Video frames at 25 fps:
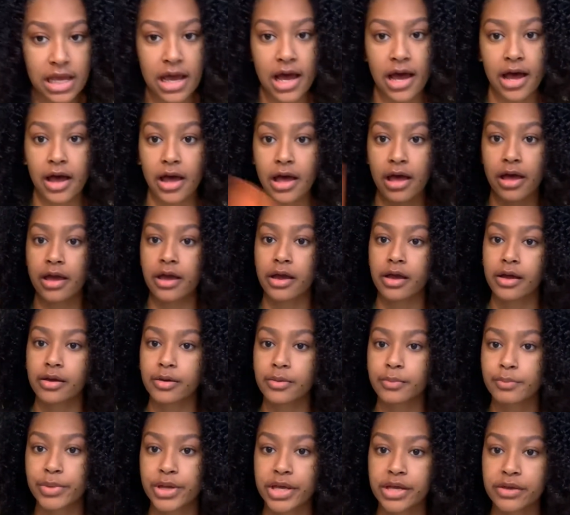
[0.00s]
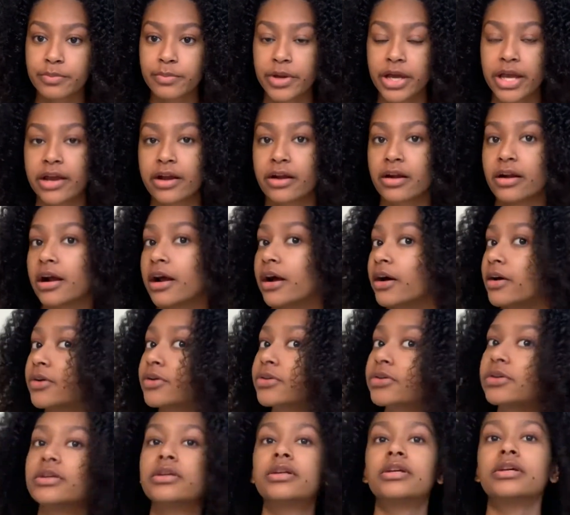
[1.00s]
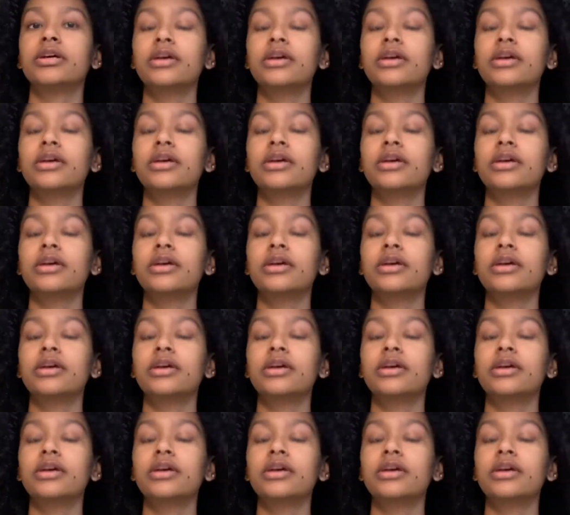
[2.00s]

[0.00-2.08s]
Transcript: I pick my hair out